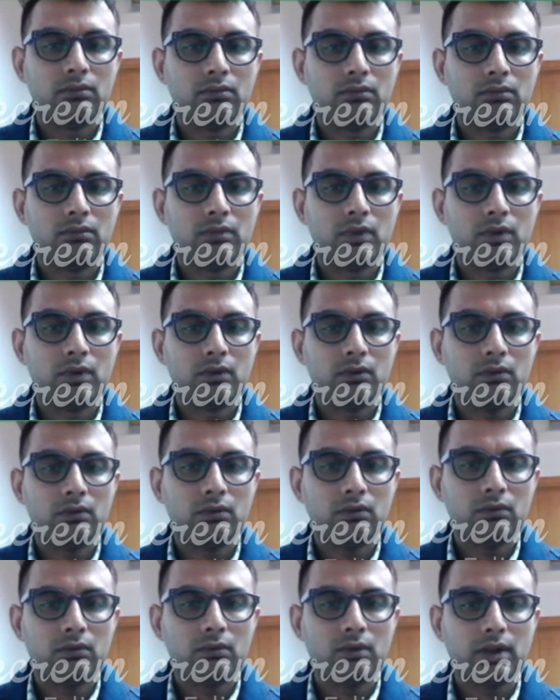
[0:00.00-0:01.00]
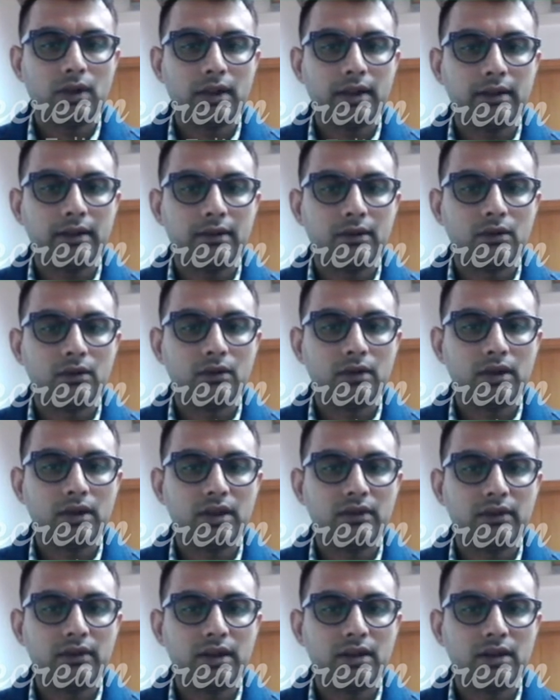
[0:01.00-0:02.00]
No, it's not
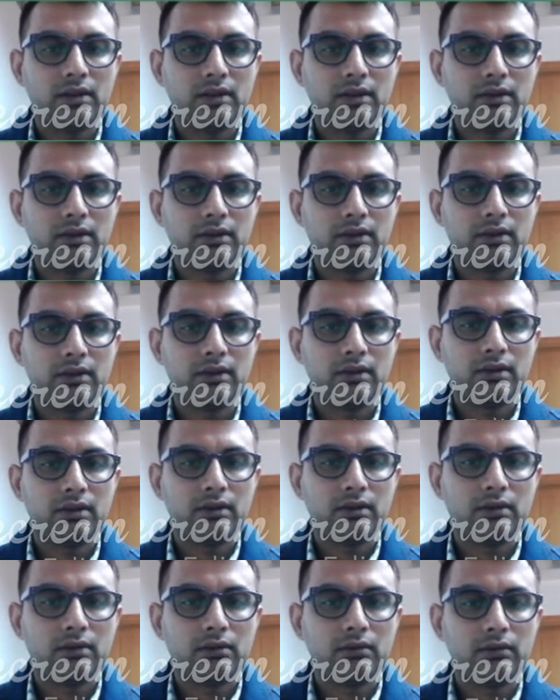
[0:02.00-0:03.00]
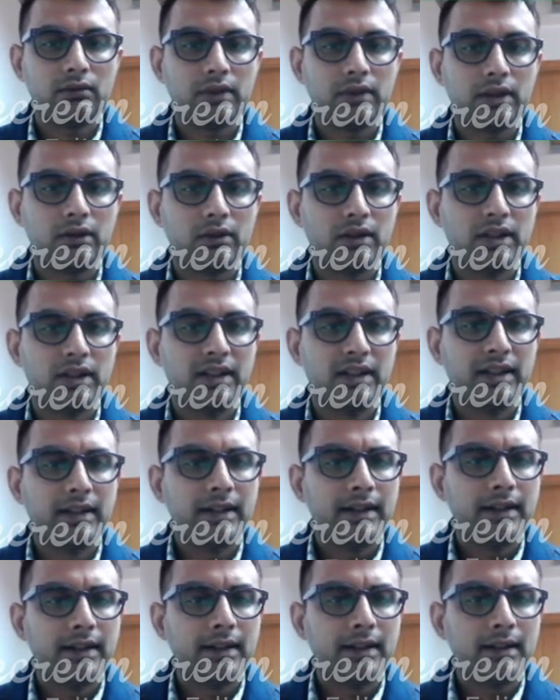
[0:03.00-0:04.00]
giving us. Wait,
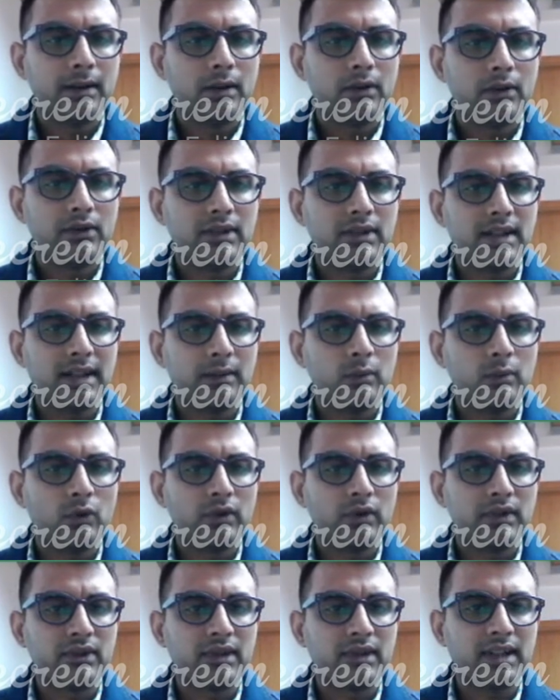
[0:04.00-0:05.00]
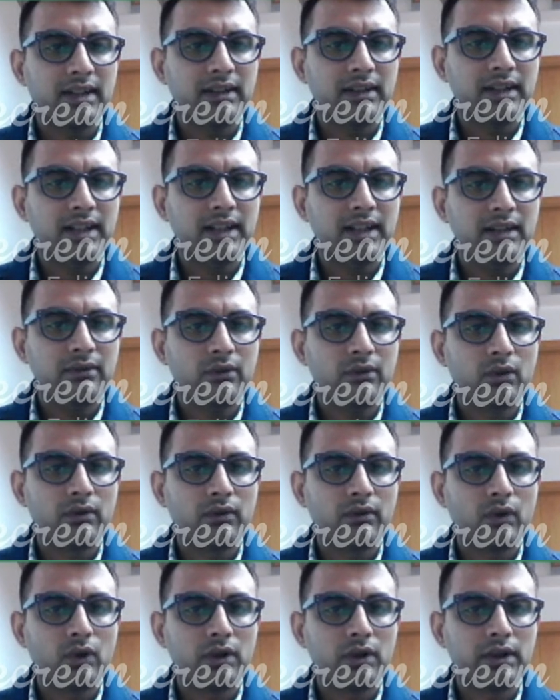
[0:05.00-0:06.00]
select province, select E for
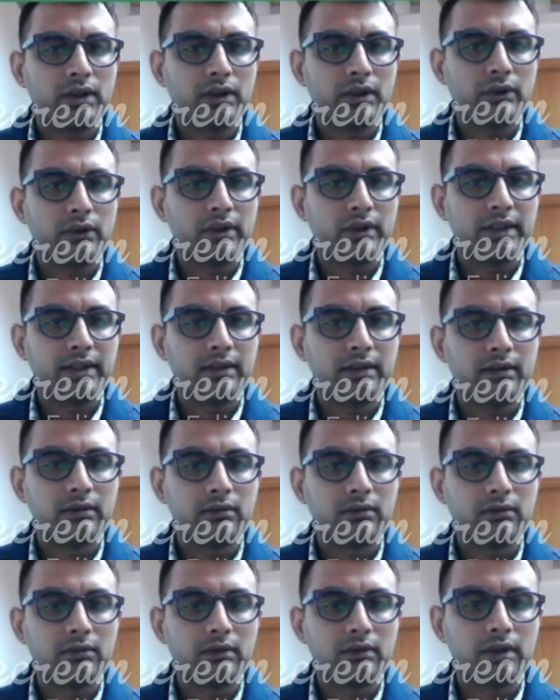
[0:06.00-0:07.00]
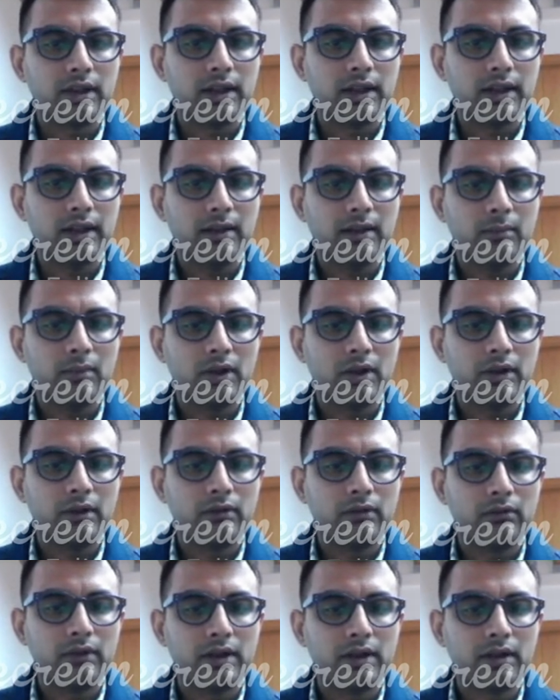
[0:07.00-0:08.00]
foreign country. Okay, but
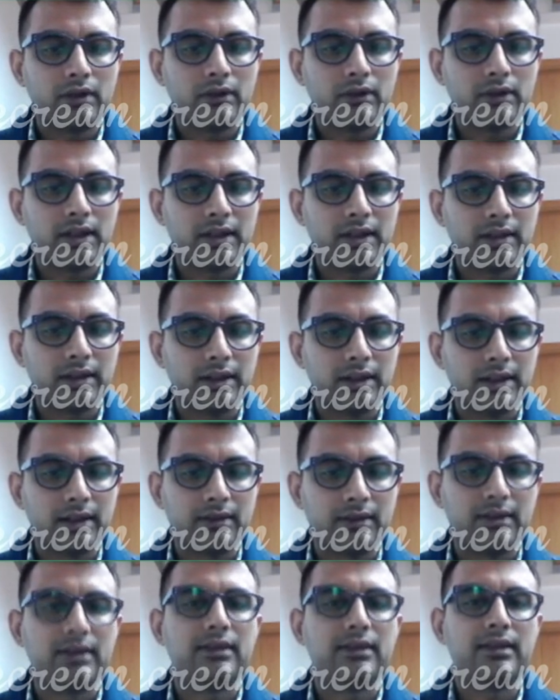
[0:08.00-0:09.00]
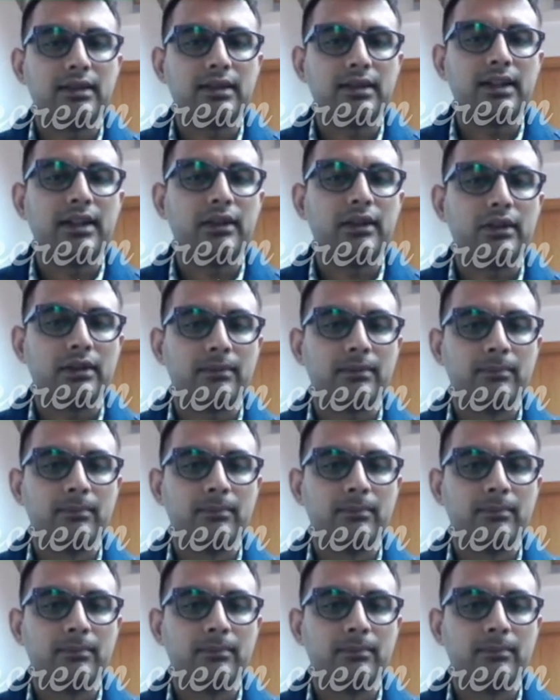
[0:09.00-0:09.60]
we are selecting yes, it's in the end.